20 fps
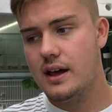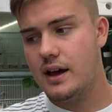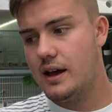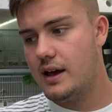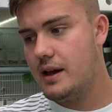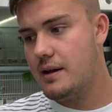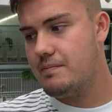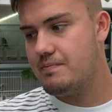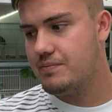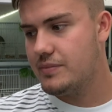
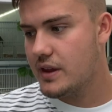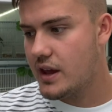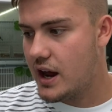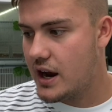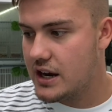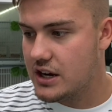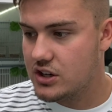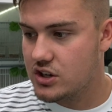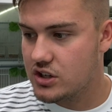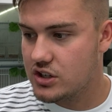
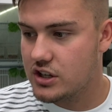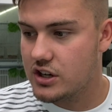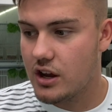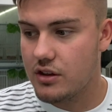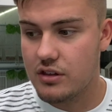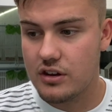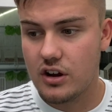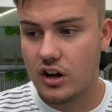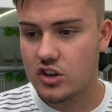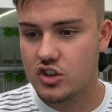You know,
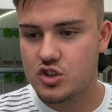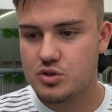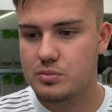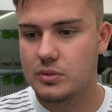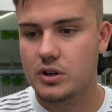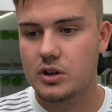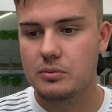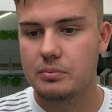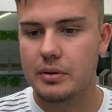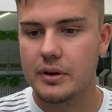they're not
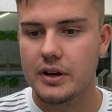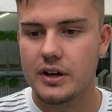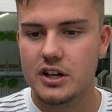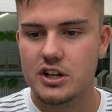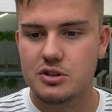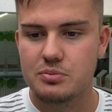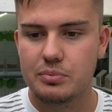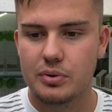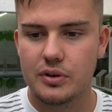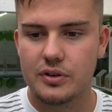small
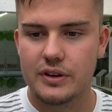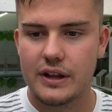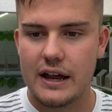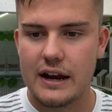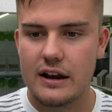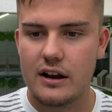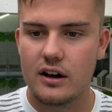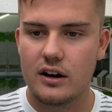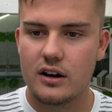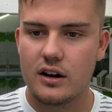birds, but they're
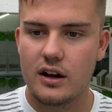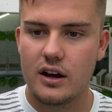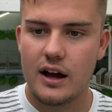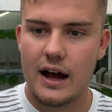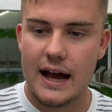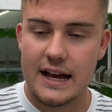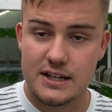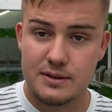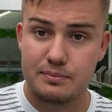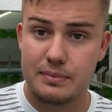not
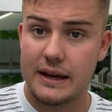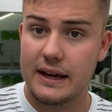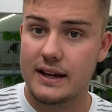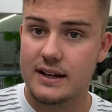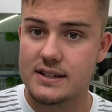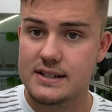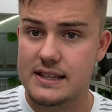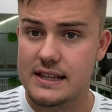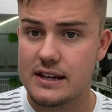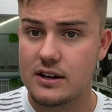as big
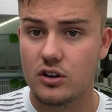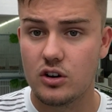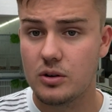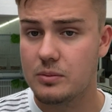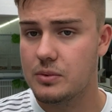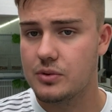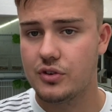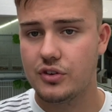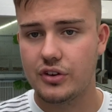as the normals.